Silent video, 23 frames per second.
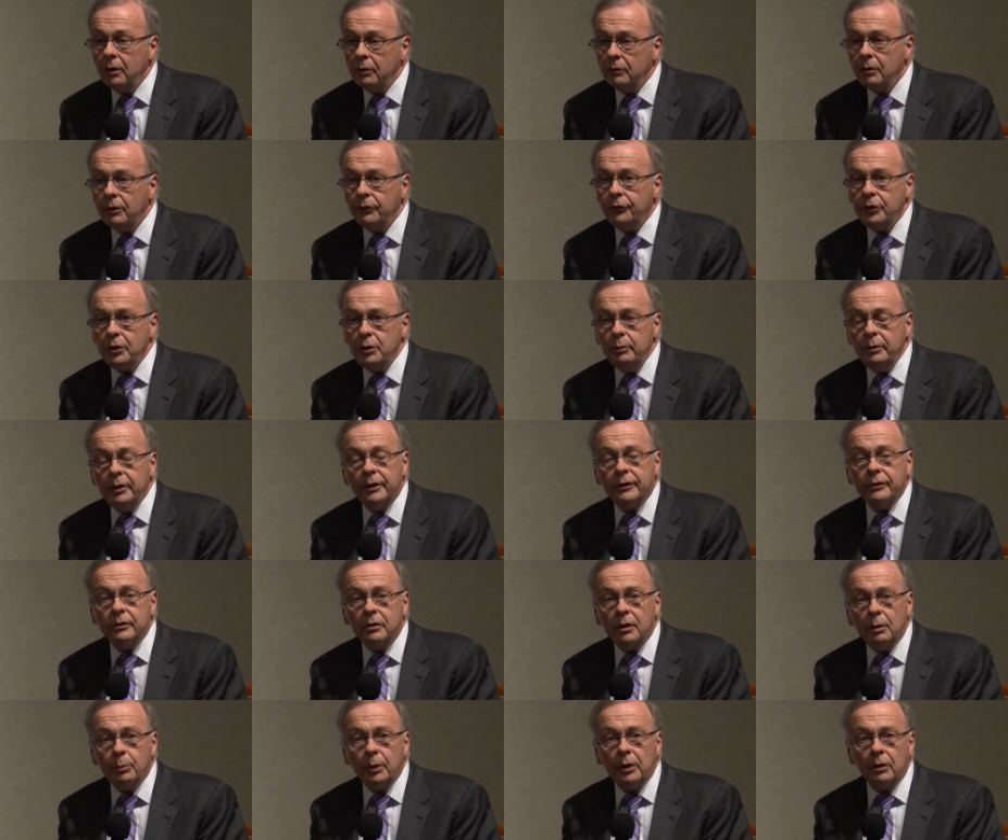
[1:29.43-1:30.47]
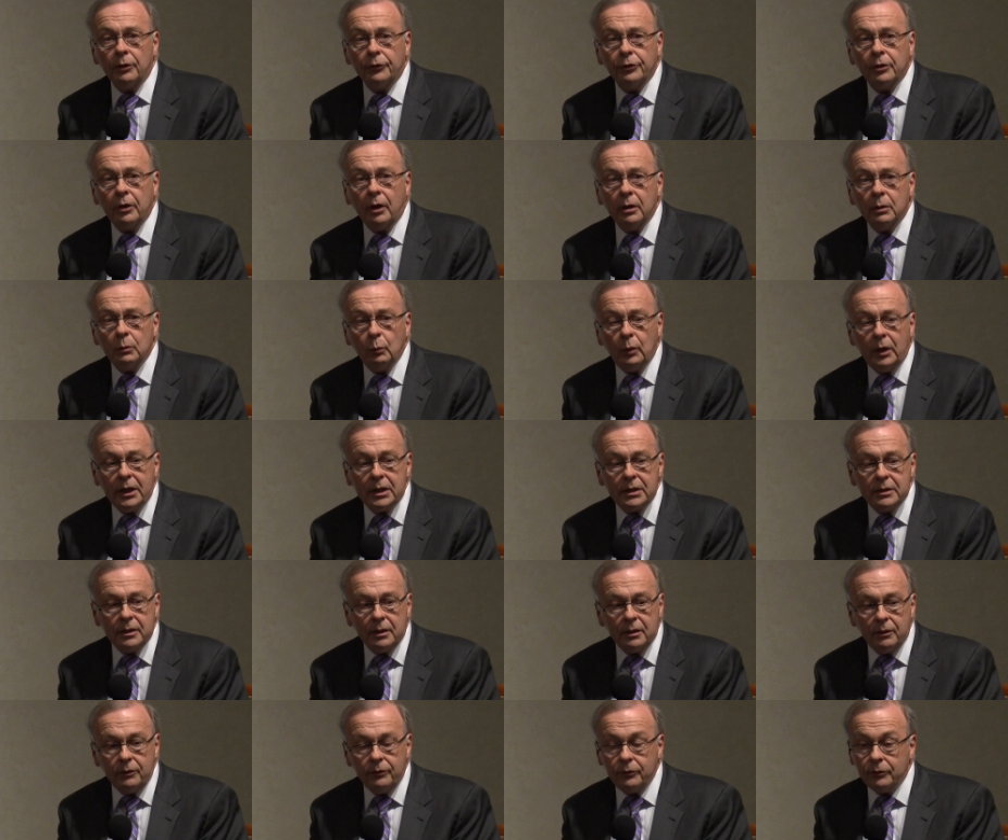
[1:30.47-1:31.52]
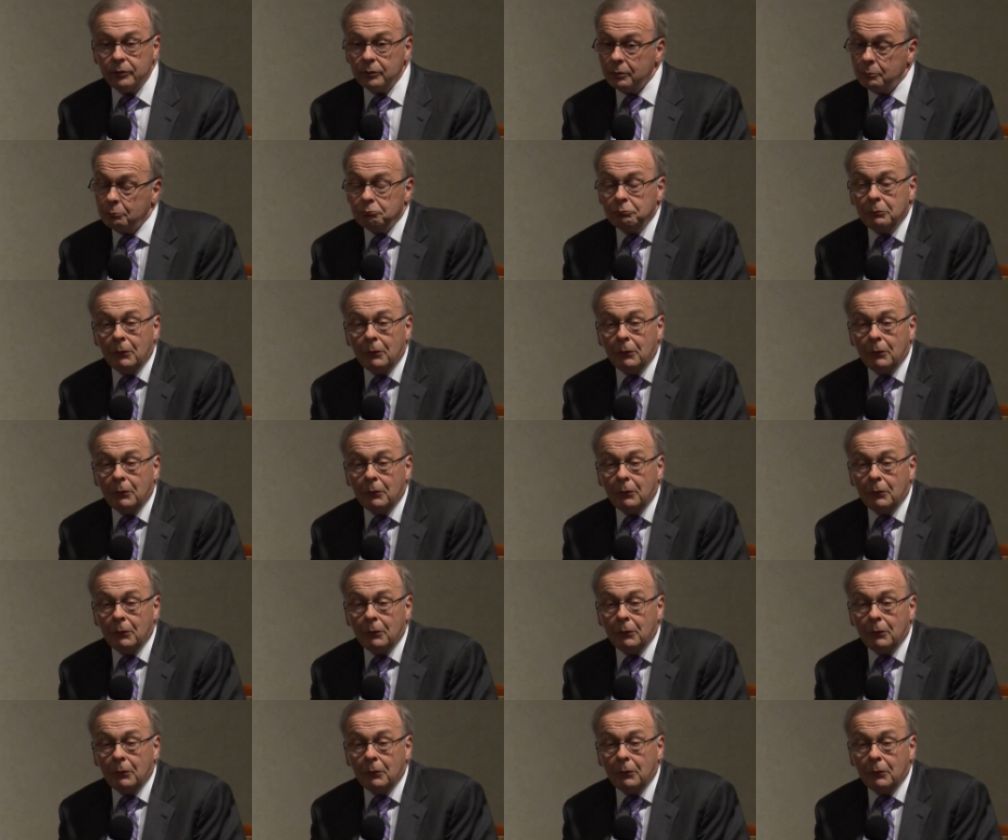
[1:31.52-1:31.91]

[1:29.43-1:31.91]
There's a unit at Baylor Scott & White that is